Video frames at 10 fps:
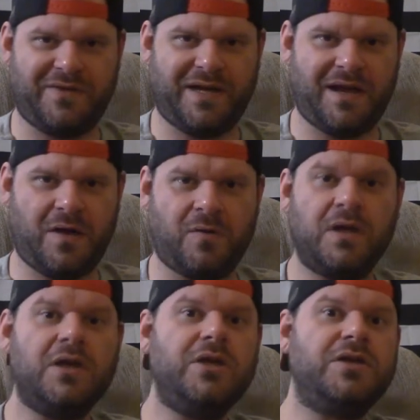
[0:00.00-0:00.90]

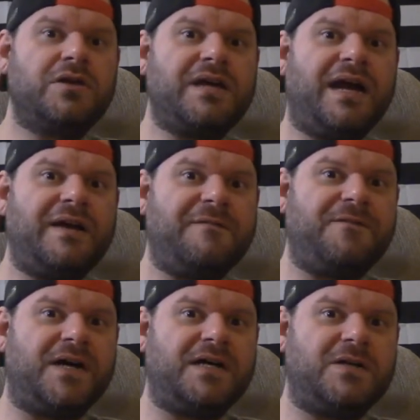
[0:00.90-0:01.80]
video. You're kind of
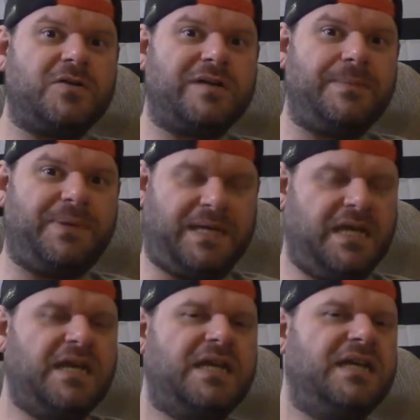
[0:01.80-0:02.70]
fucking creepy.